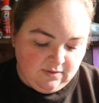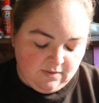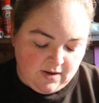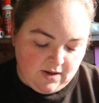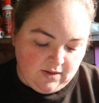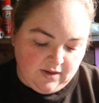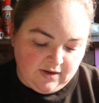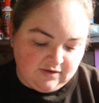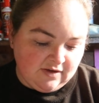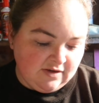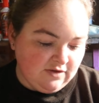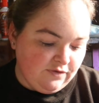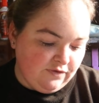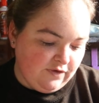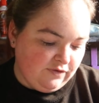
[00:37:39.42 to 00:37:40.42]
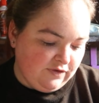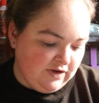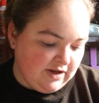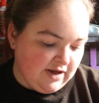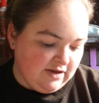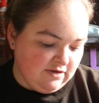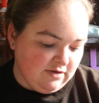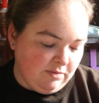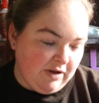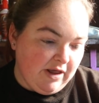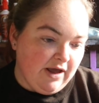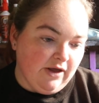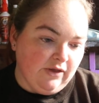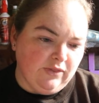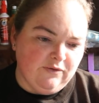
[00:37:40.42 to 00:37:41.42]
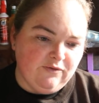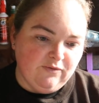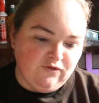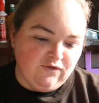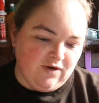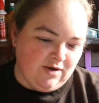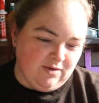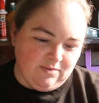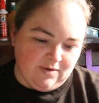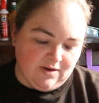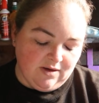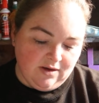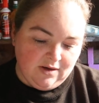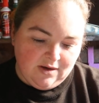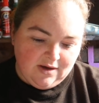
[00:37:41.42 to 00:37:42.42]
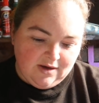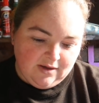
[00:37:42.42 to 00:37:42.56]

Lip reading: well, it says a 50-day supply on the front, but